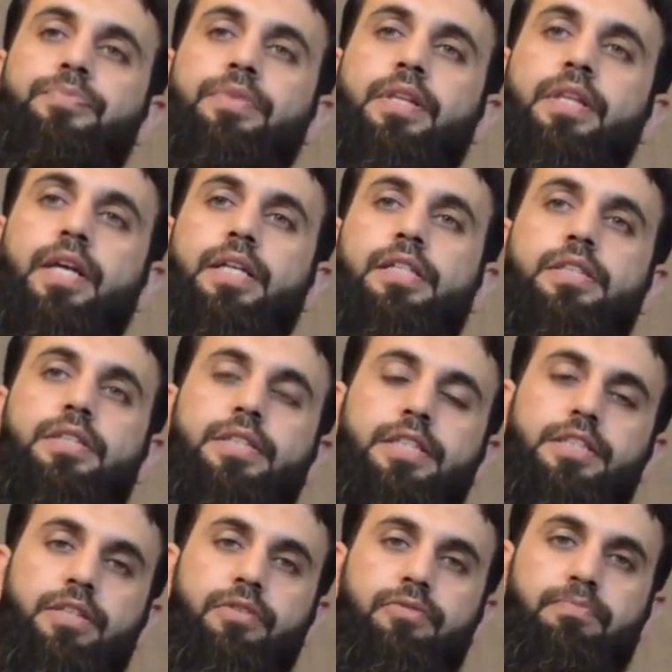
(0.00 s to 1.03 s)

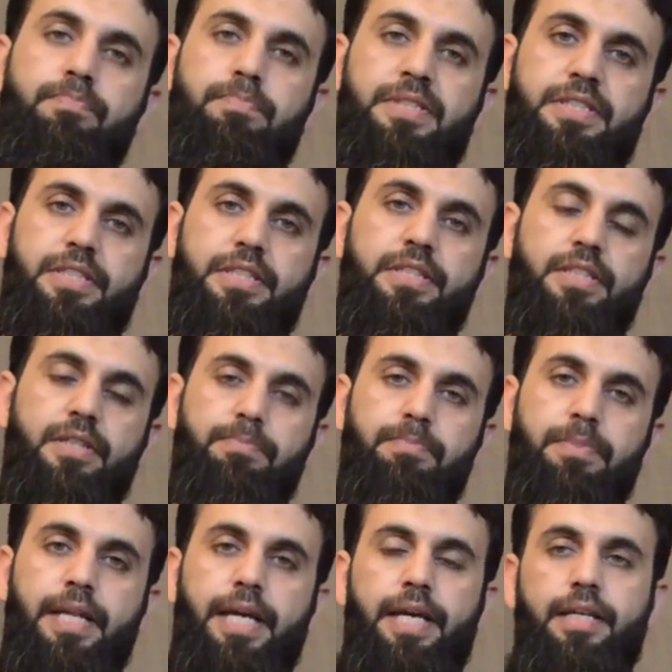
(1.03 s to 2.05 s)
there's a passenger
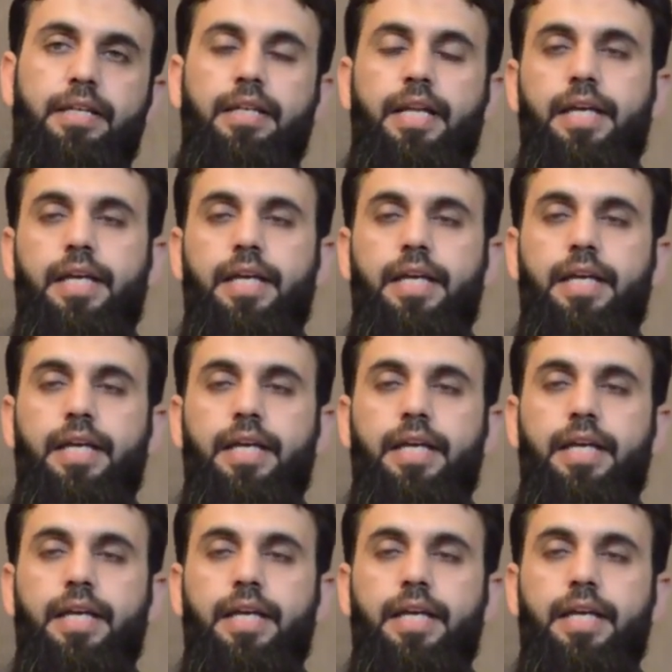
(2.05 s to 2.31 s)
plane,